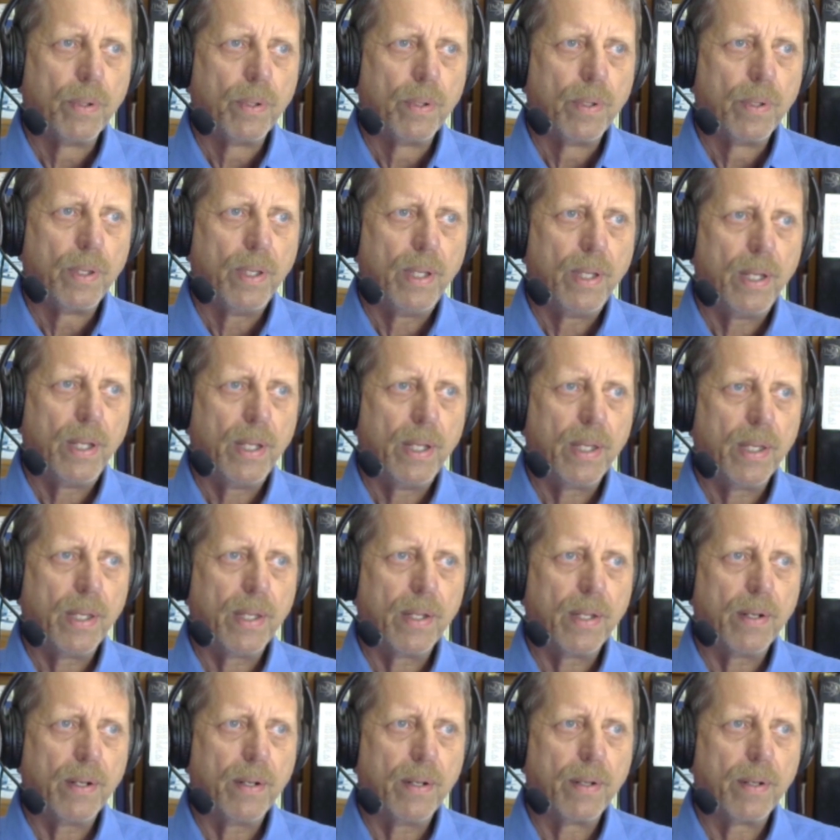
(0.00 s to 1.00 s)

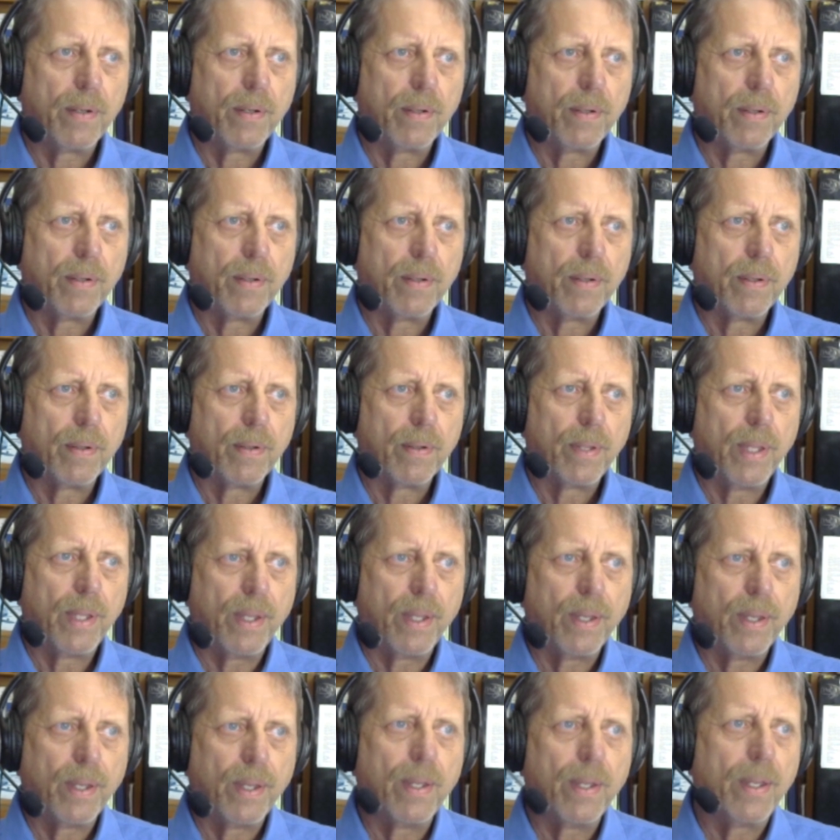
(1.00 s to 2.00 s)
had
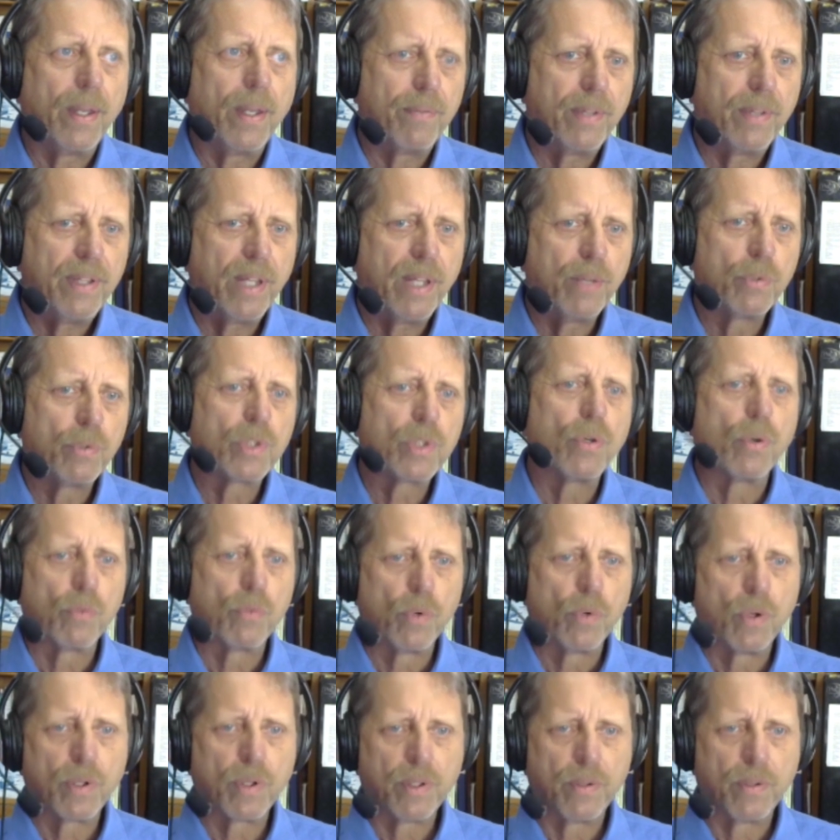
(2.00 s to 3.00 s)
everything was going
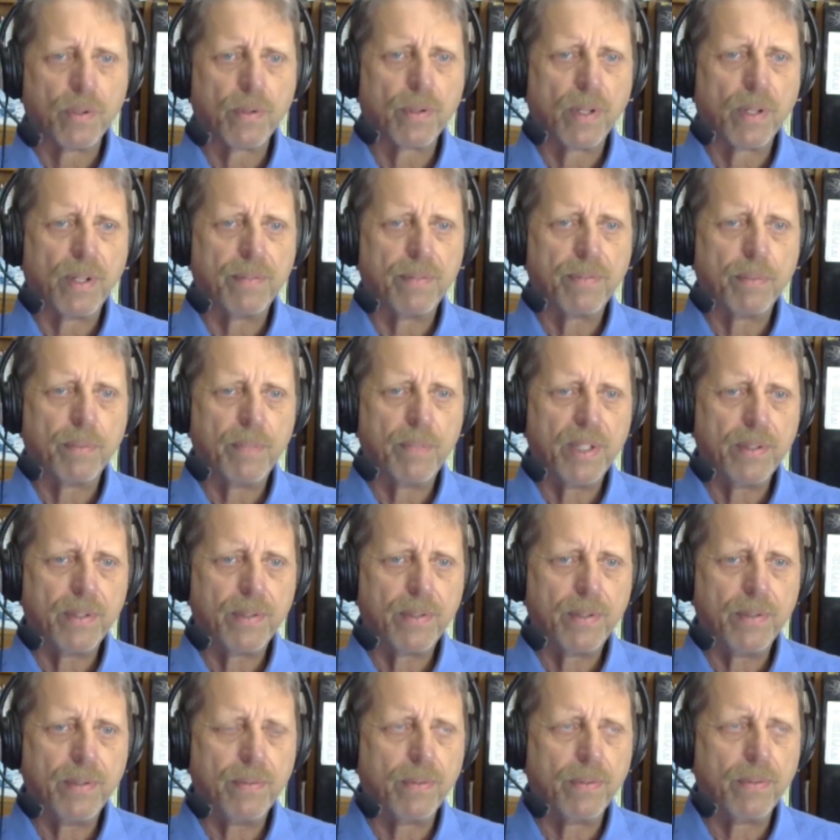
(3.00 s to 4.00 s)
wrong in her life. I mean,
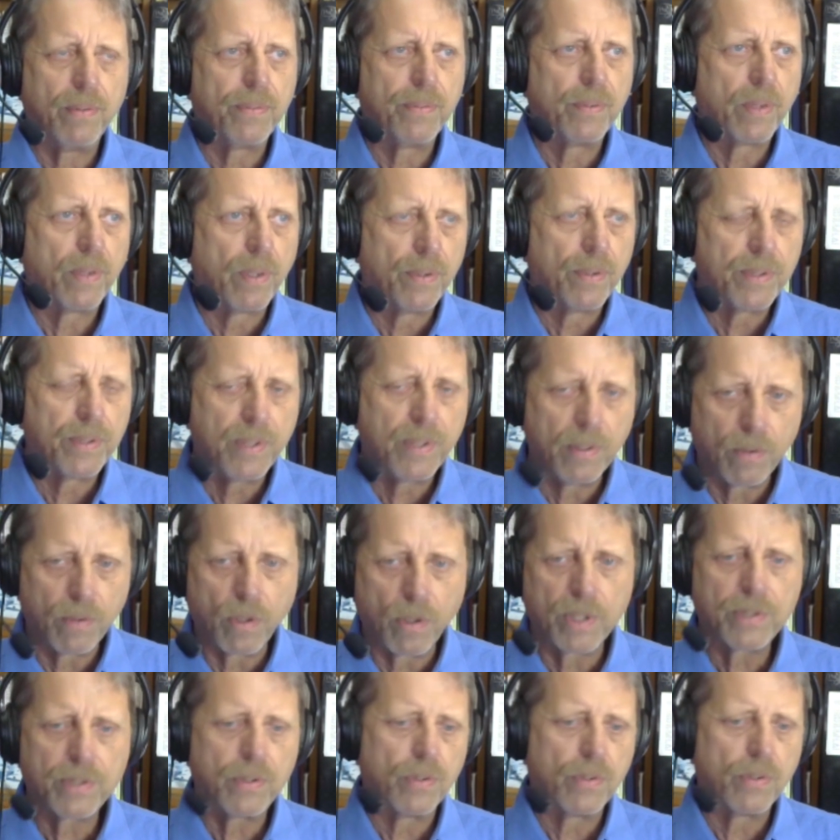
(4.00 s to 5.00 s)
she
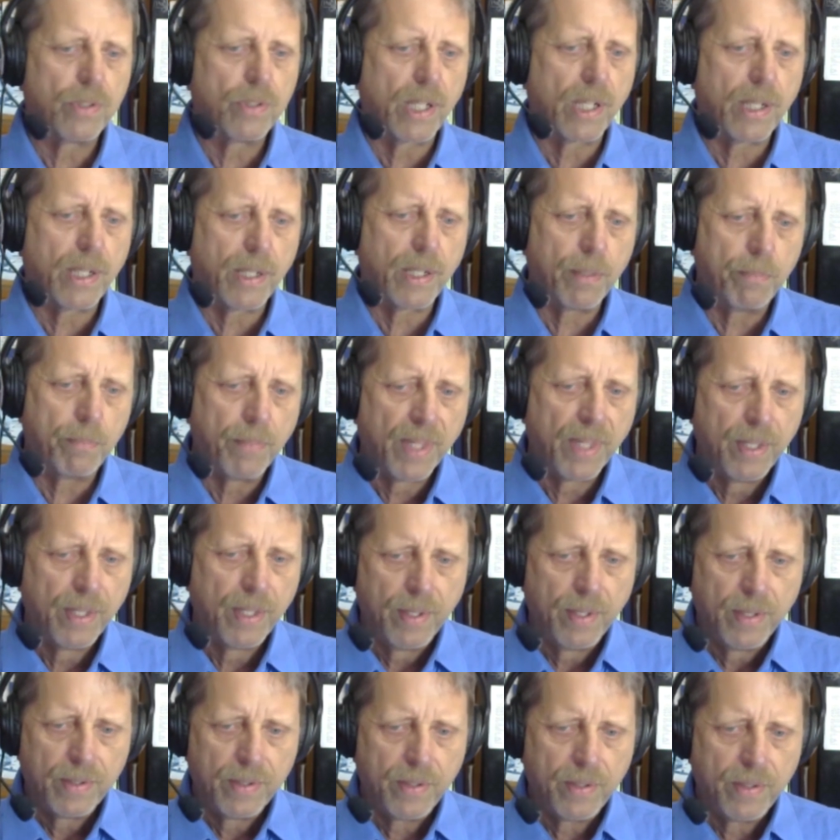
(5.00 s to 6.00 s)
lost her job,
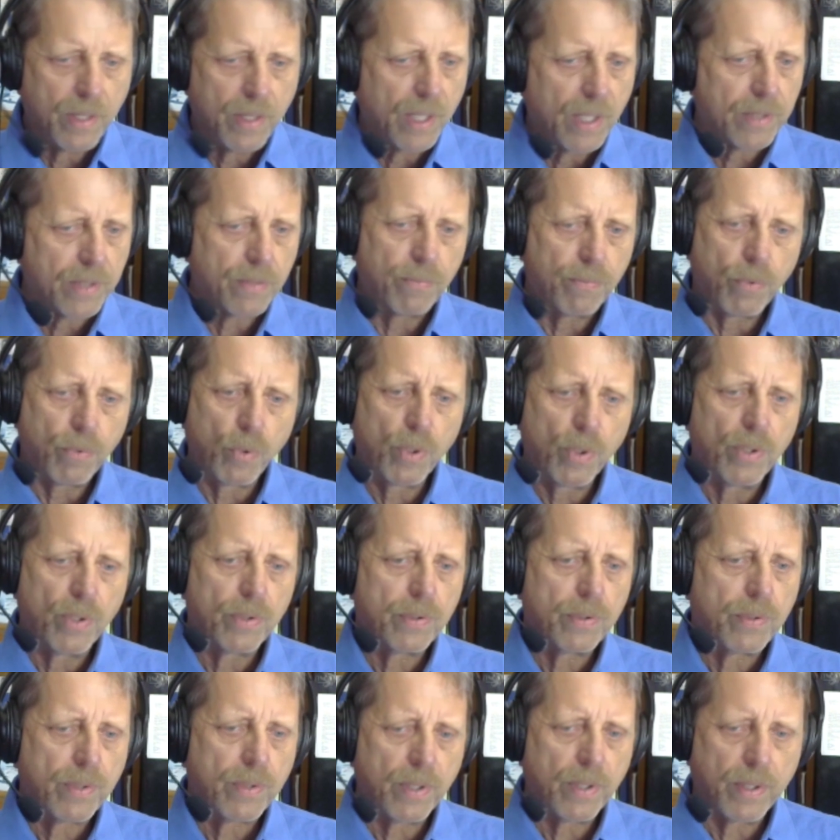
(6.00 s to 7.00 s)
she got
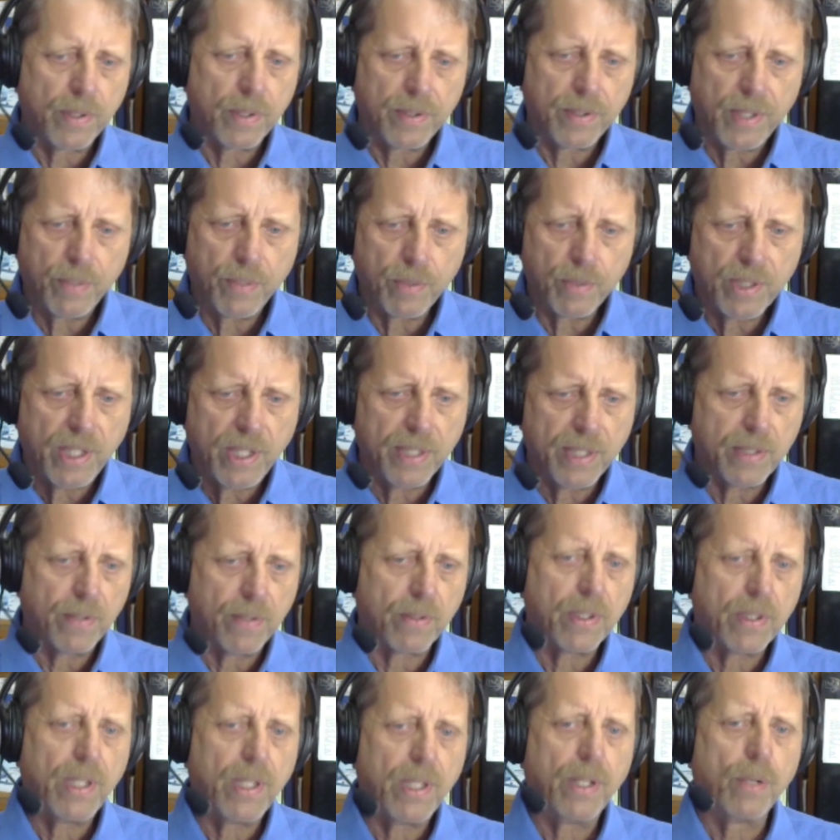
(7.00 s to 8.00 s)
divorced, they were taking her
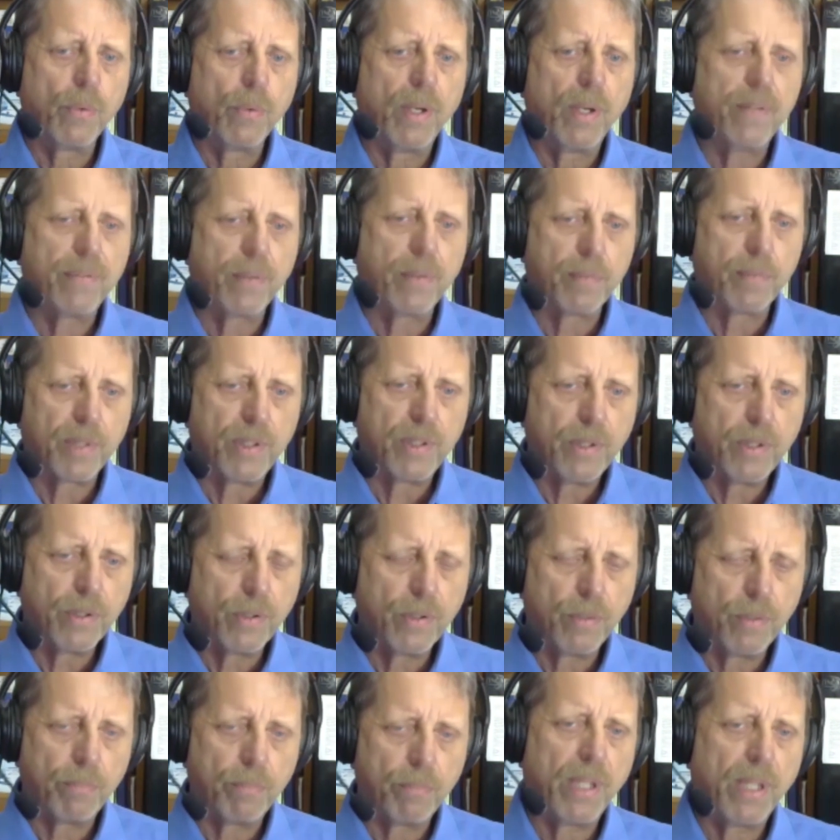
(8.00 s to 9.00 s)
kid away from her, she
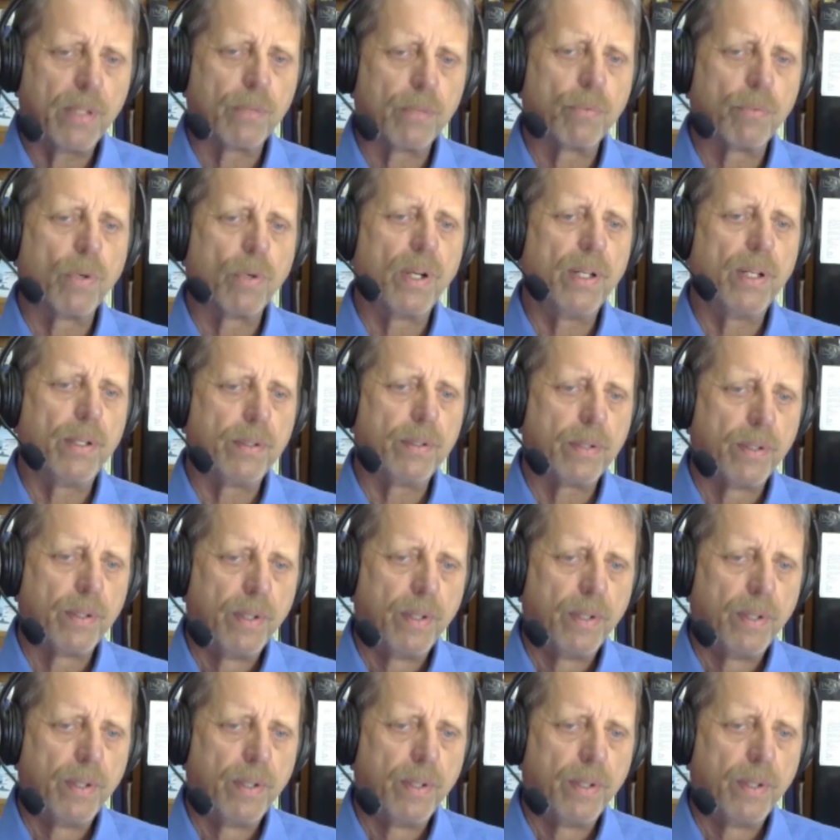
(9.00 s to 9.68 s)
couldn't pay the rent,